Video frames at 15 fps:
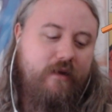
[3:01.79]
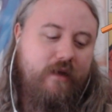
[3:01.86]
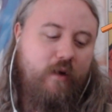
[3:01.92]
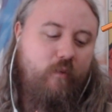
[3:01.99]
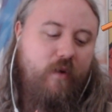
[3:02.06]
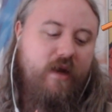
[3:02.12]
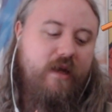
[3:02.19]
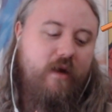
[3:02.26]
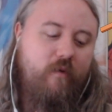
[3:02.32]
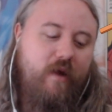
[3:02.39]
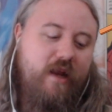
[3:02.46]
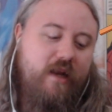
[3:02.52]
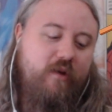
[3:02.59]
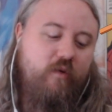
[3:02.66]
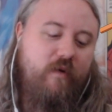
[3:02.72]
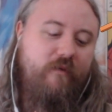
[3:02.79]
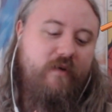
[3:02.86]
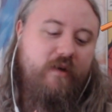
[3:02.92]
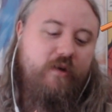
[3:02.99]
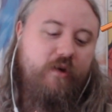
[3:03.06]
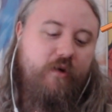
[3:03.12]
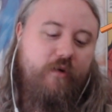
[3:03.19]
in a way, I rather do a
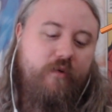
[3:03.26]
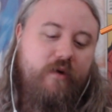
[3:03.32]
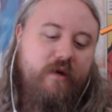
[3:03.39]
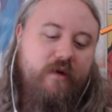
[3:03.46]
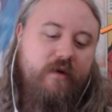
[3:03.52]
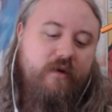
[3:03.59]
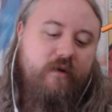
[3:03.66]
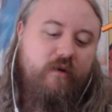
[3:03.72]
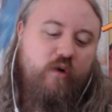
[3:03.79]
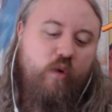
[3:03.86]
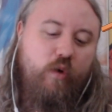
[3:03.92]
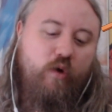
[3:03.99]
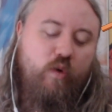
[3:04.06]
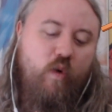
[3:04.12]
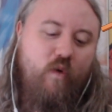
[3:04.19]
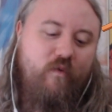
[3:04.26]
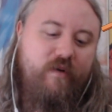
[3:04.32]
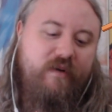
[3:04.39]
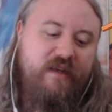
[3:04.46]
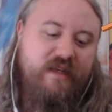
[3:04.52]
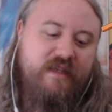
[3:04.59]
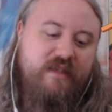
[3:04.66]
video going
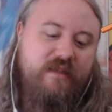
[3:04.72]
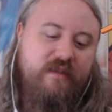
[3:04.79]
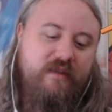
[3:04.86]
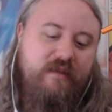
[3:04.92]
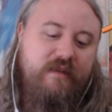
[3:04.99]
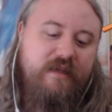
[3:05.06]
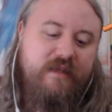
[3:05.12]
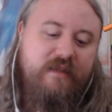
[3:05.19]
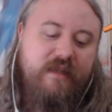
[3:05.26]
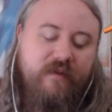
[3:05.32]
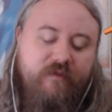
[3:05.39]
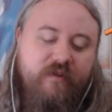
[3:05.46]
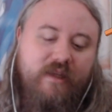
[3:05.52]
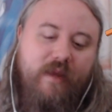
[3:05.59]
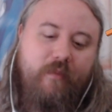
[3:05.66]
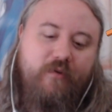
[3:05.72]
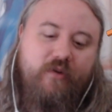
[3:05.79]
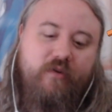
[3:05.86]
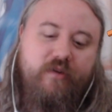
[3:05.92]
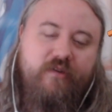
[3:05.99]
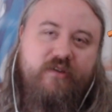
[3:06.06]
over this this different episode,